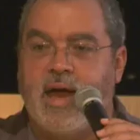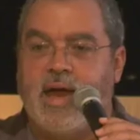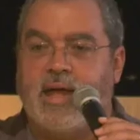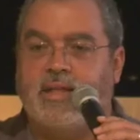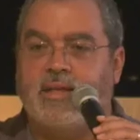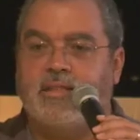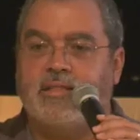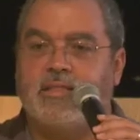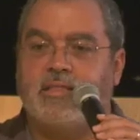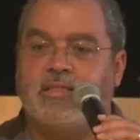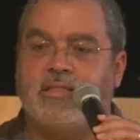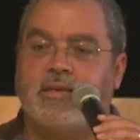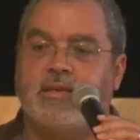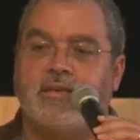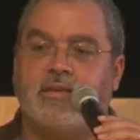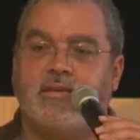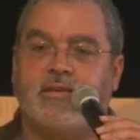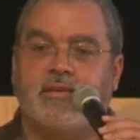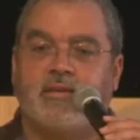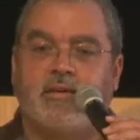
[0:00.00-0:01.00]
I didn't
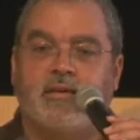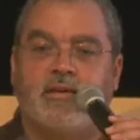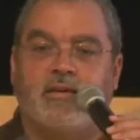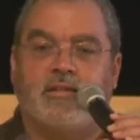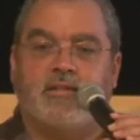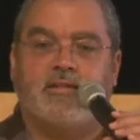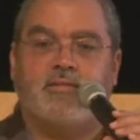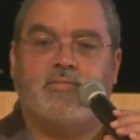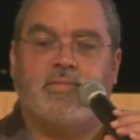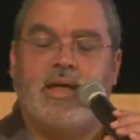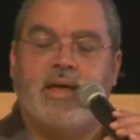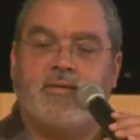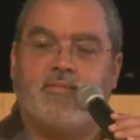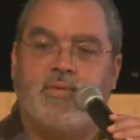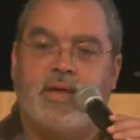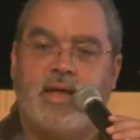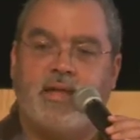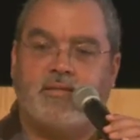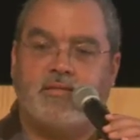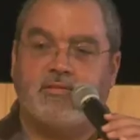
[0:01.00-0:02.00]
think the Black
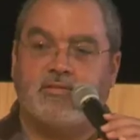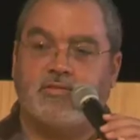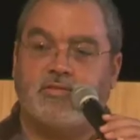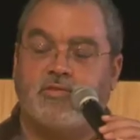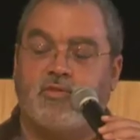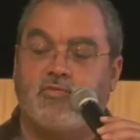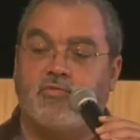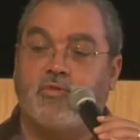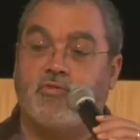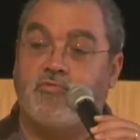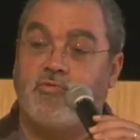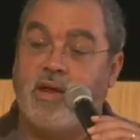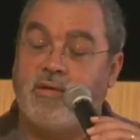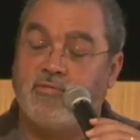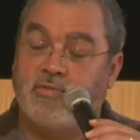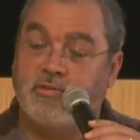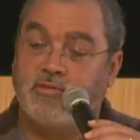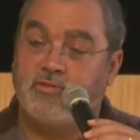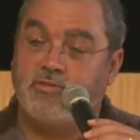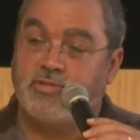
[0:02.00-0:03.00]
Panthers were
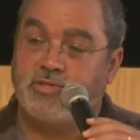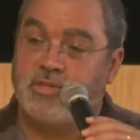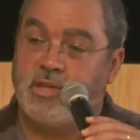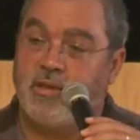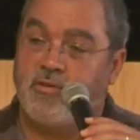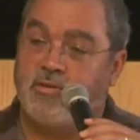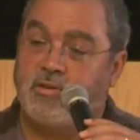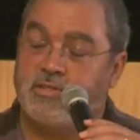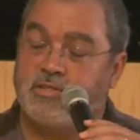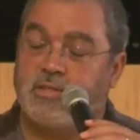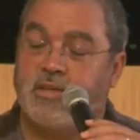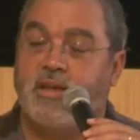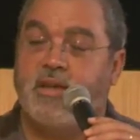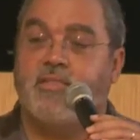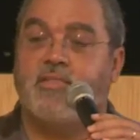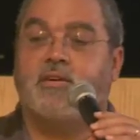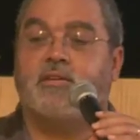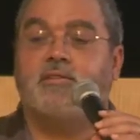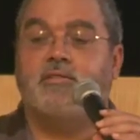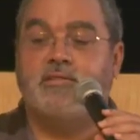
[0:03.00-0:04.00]
revolutionaries
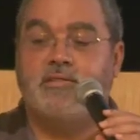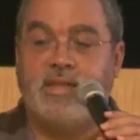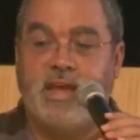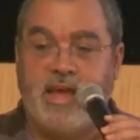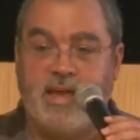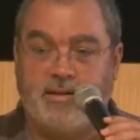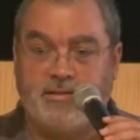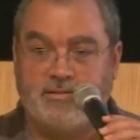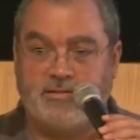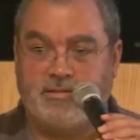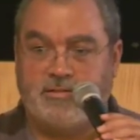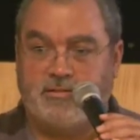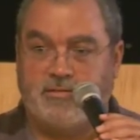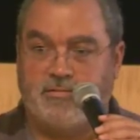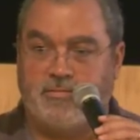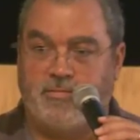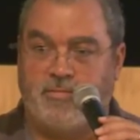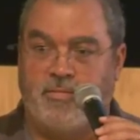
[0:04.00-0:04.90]
that could dance.